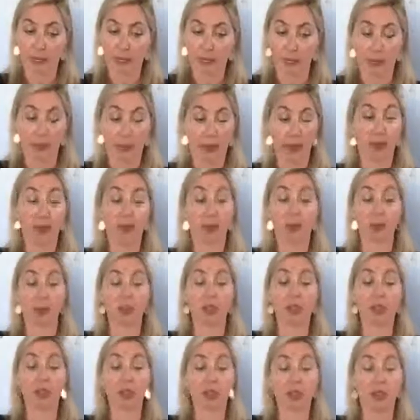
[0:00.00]
minerals,
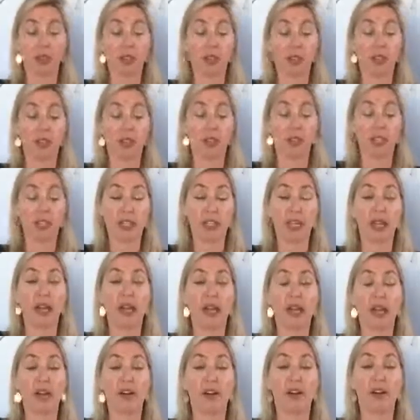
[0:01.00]
specifically
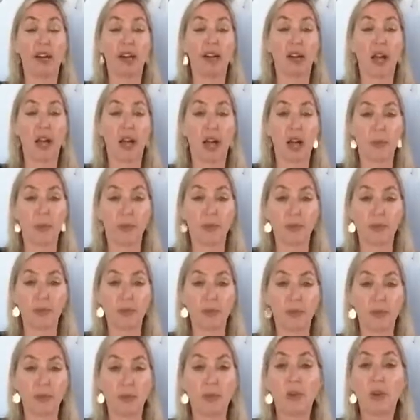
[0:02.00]
iron and copper,
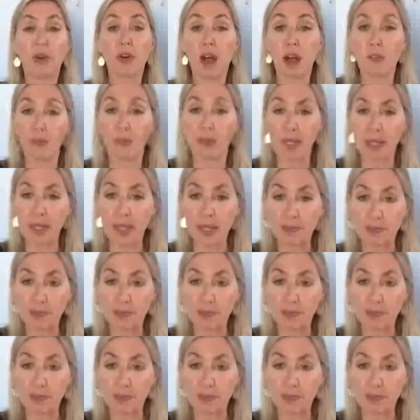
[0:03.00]
properly.